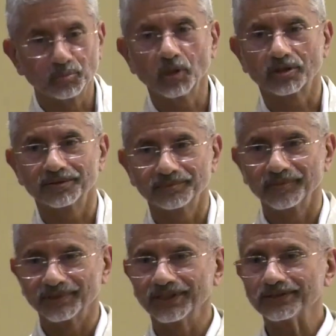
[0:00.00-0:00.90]
book,
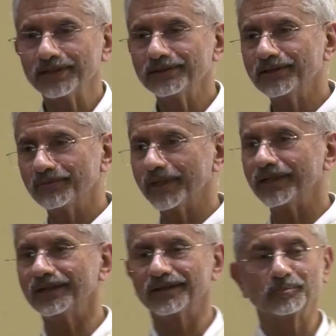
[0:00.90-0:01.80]
there's another
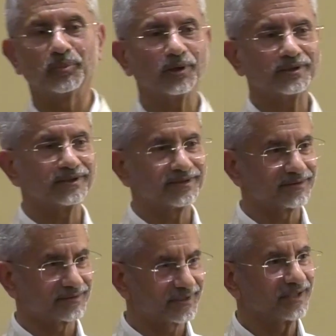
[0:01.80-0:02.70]
very
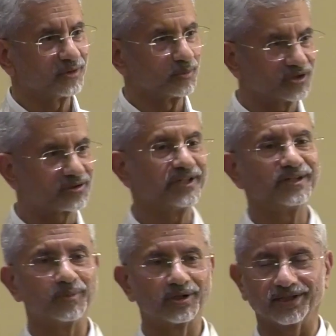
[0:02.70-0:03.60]
important thing you must read
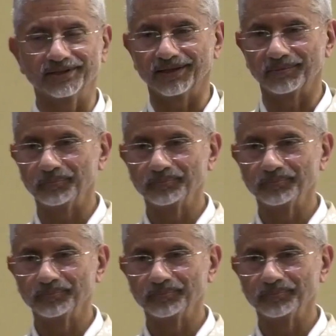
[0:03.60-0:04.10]
about Aadhaar.